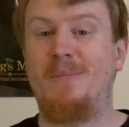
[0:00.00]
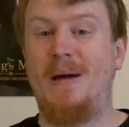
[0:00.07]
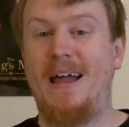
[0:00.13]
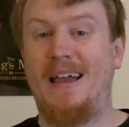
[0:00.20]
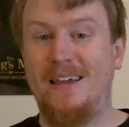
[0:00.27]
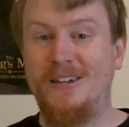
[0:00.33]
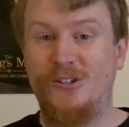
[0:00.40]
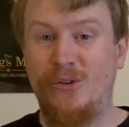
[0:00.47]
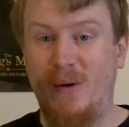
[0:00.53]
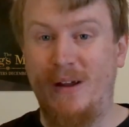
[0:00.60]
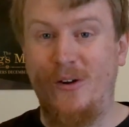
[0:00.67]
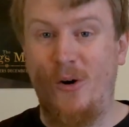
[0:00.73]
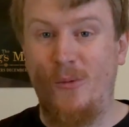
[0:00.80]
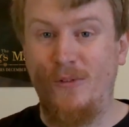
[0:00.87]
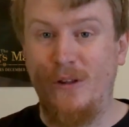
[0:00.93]
back into it,
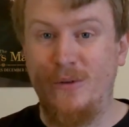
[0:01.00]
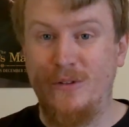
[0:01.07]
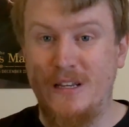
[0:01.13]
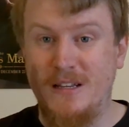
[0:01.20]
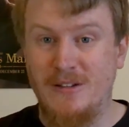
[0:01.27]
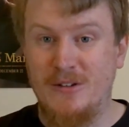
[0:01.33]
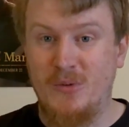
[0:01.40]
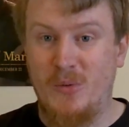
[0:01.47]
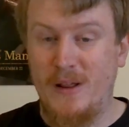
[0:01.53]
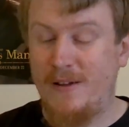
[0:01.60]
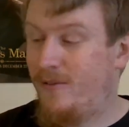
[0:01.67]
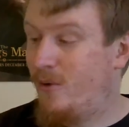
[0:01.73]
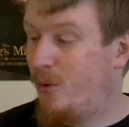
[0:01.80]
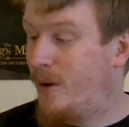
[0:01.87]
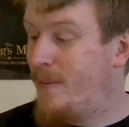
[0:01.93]
and hopefully with season
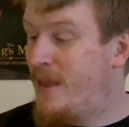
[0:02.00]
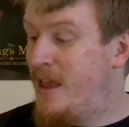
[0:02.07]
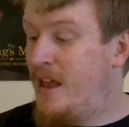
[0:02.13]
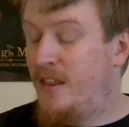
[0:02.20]
24.